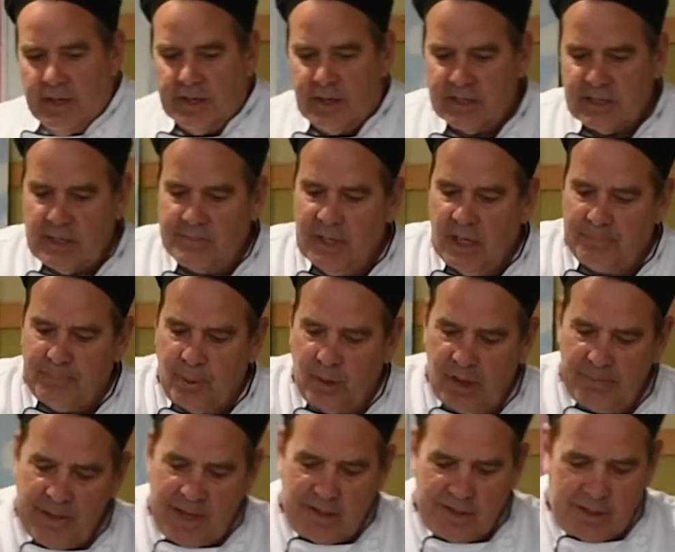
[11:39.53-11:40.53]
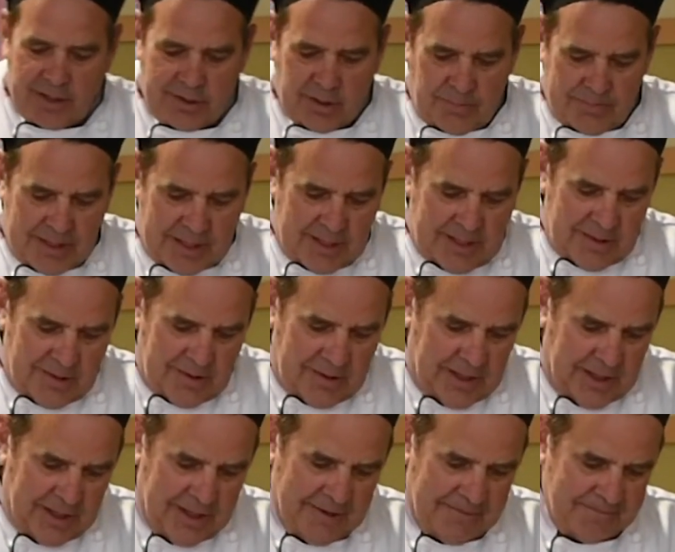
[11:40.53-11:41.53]
Because I'm going to pull them out in a little bit here.
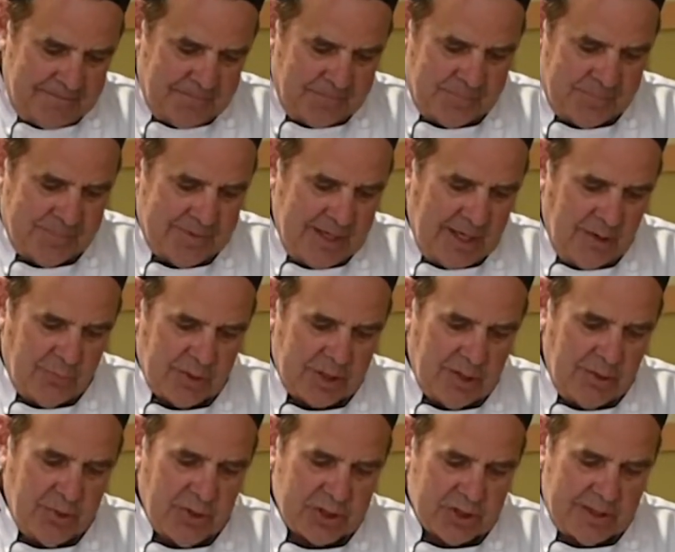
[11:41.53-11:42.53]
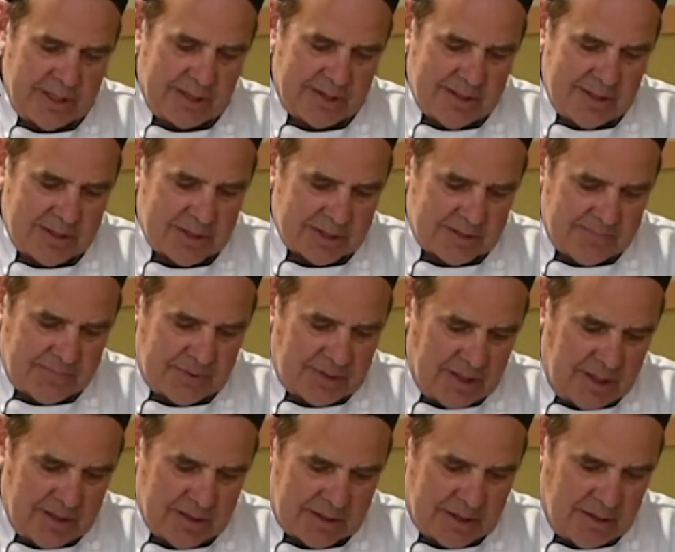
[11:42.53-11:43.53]
Now we're going to let this
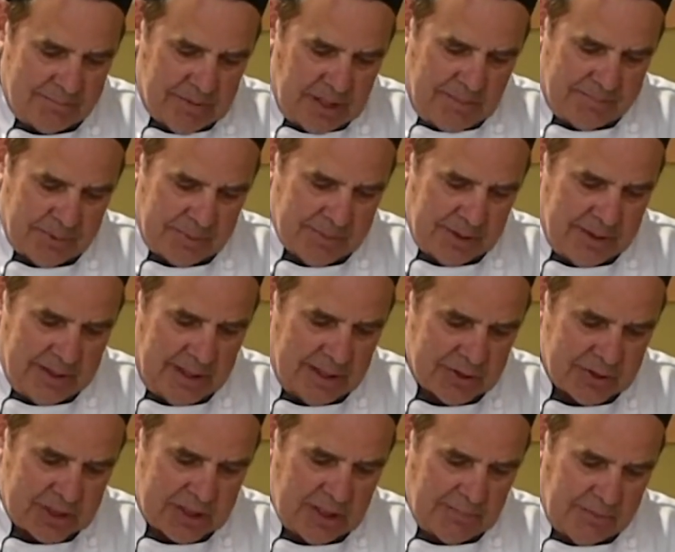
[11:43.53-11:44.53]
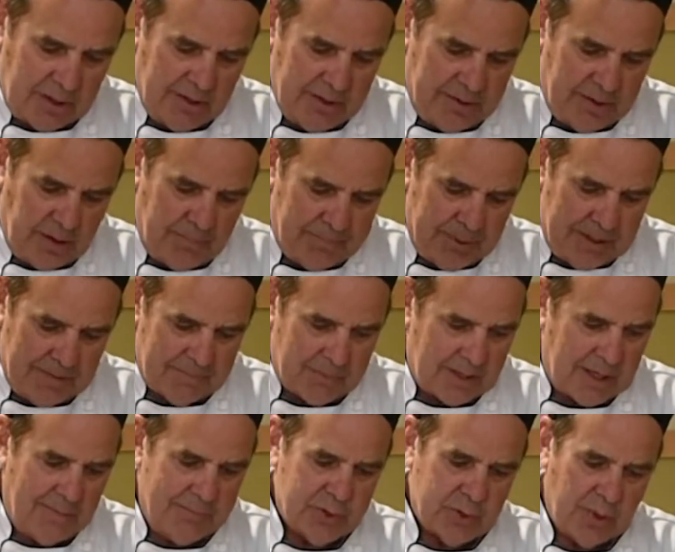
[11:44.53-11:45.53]
kind of come up. I'm going to let it simmer a little bit,
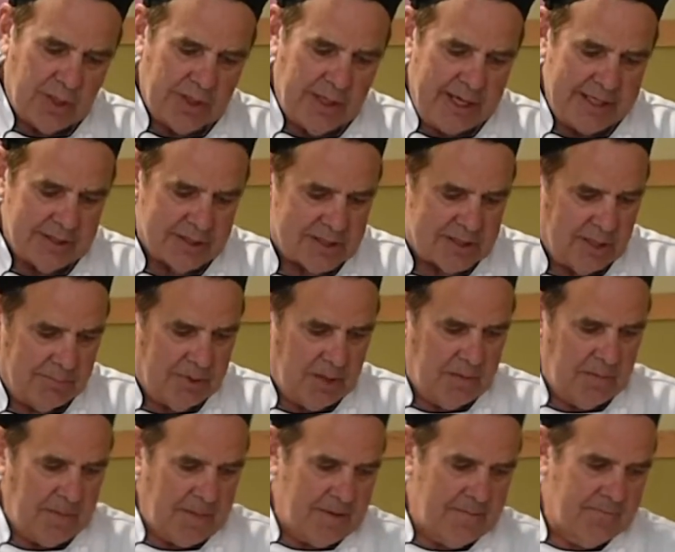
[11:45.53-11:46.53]
come to a light simmer.